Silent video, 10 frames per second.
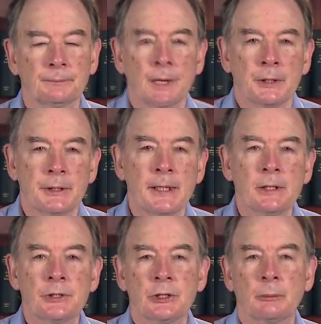
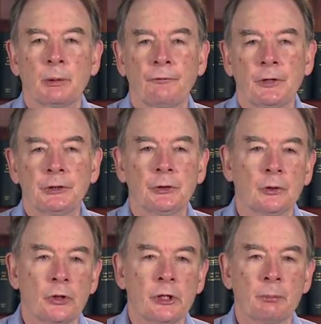Attendance at the professional
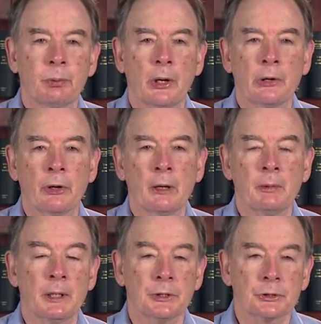learning program
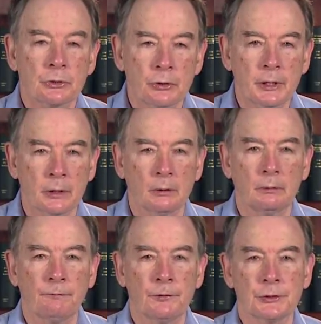is critical
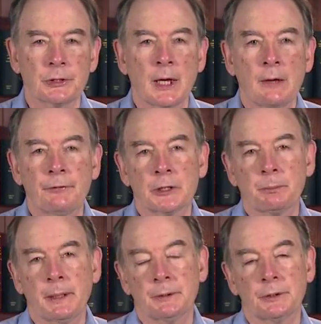for staff
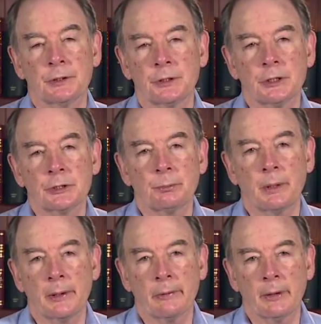expected to teach the
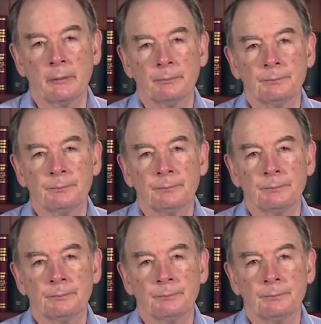program.